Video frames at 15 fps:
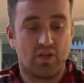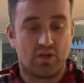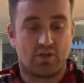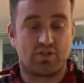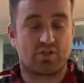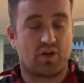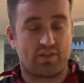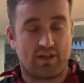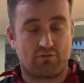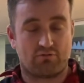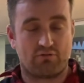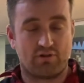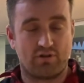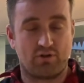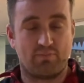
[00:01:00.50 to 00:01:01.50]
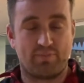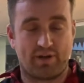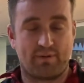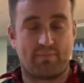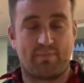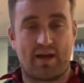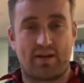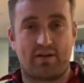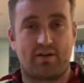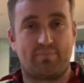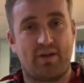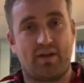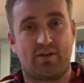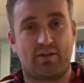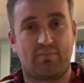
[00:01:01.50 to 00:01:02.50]
who's got that real bit of mana
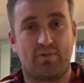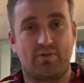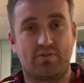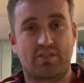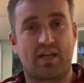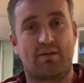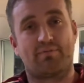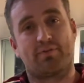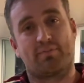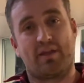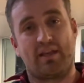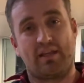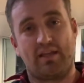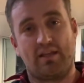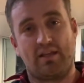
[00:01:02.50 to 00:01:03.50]
about him, who's come from that